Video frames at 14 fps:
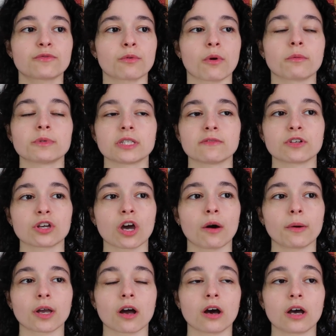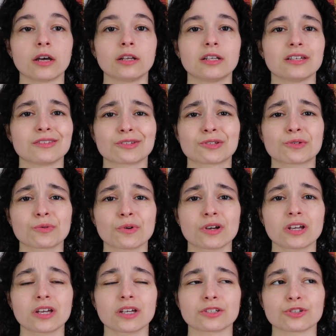for what was even going on in the
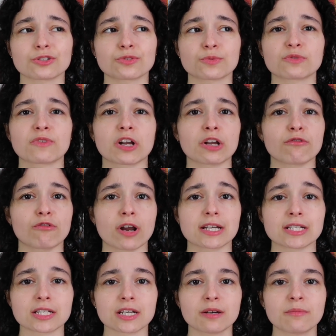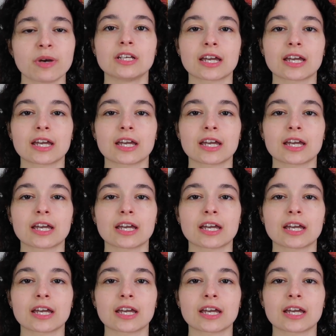story. It just was very random.